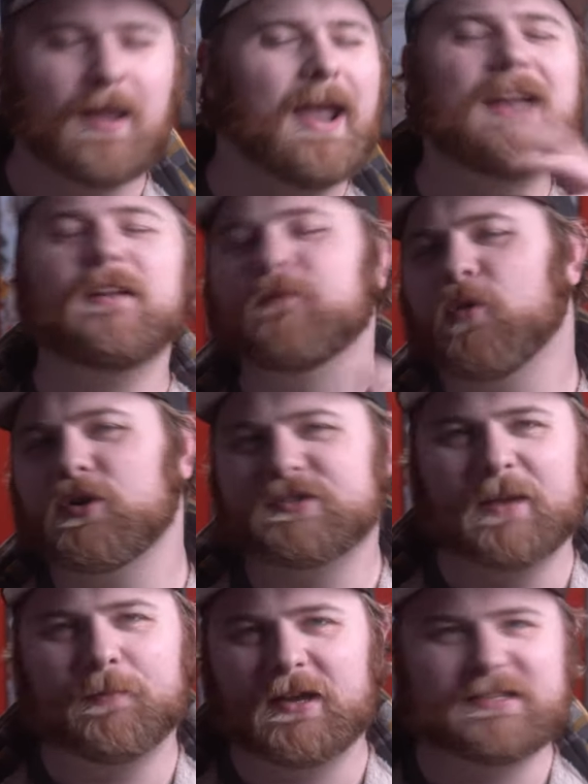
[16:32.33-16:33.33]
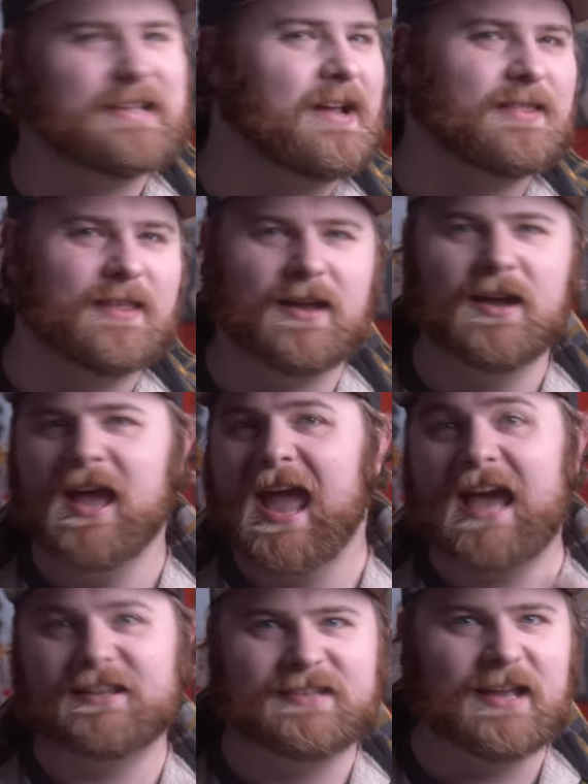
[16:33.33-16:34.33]
And of course I busted out the
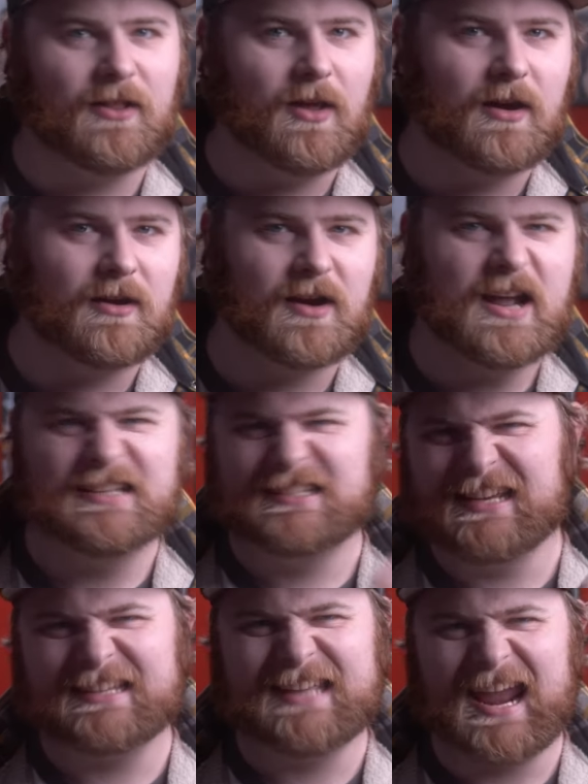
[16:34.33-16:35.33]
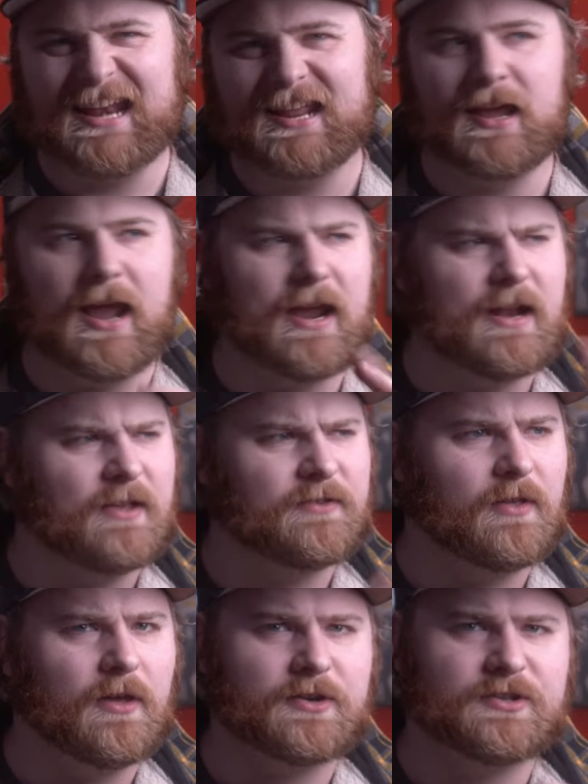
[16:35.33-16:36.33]
SLR 680 and
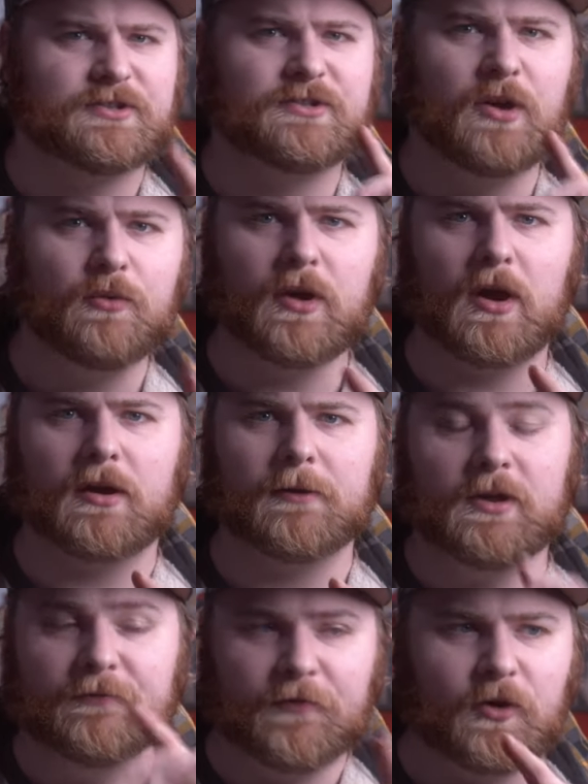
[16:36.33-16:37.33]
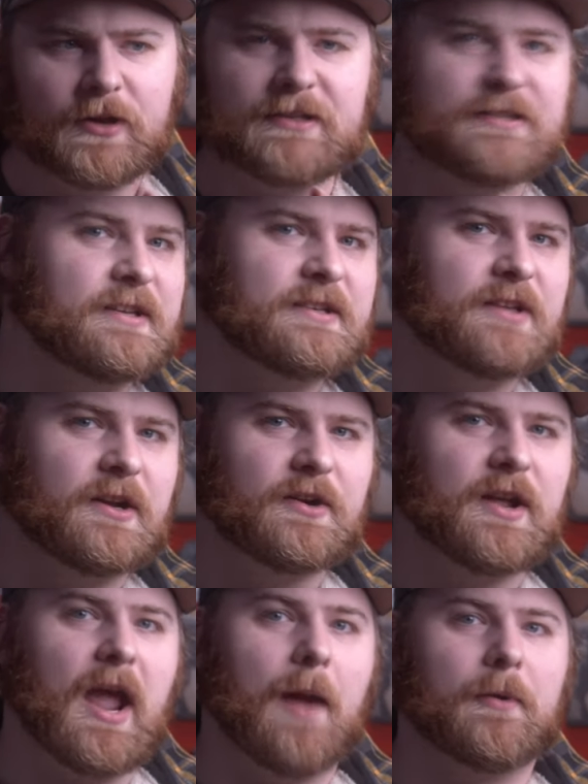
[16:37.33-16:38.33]
SLR Sonar converted 600
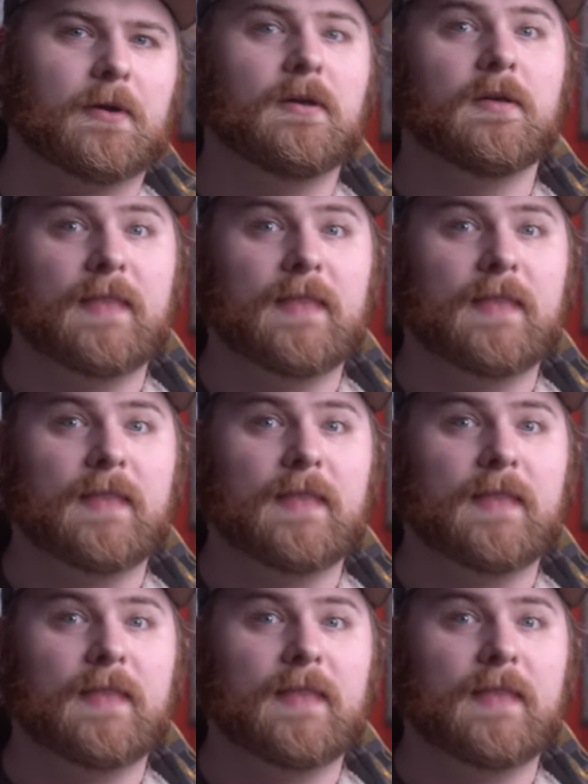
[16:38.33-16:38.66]
camera.